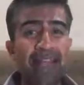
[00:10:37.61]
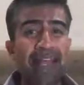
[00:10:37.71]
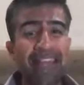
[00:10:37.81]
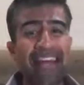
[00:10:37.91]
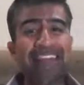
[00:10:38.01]

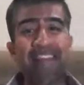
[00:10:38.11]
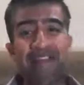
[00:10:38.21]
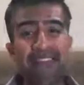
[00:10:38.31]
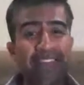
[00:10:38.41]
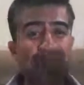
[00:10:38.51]
and that
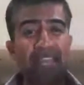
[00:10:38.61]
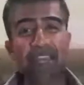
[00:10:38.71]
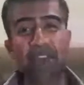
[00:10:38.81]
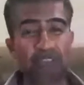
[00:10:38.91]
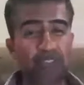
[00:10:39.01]
event of
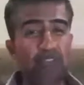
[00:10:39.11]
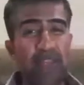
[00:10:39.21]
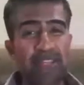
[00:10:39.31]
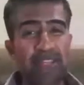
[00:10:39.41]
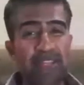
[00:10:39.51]
getting on the
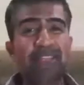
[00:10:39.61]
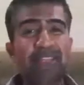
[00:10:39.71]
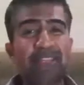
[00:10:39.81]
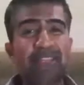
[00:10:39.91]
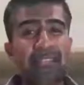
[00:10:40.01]
train to commute
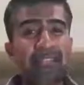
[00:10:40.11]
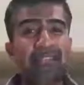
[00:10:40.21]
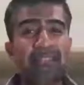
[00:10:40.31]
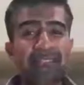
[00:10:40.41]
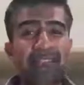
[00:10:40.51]
into
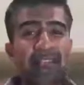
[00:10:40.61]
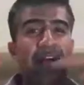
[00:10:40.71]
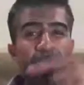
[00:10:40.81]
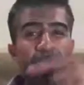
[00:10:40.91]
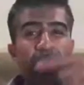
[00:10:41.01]
London is
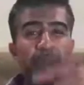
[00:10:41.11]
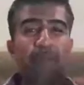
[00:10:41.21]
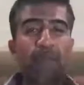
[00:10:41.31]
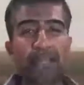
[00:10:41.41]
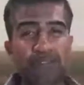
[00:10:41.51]
I'll go and look
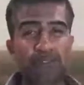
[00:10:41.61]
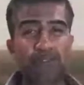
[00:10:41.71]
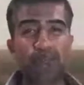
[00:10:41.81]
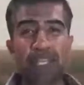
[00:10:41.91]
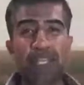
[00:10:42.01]
at my
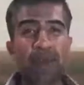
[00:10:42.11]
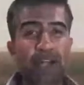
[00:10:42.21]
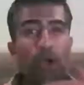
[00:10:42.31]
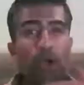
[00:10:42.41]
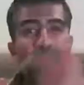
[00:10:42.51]
social media or I'll
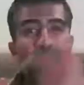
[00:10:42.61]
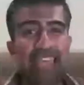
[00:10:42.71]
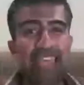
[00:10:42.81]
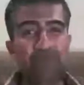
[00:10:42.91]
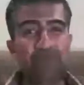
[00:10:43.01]
go play
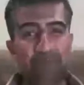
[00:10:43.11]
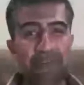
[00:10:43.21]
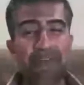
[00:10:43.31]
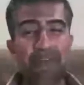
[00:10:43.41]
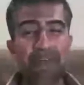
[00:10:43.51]
games on my
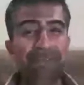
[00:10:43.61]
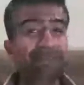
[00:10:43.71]
phone.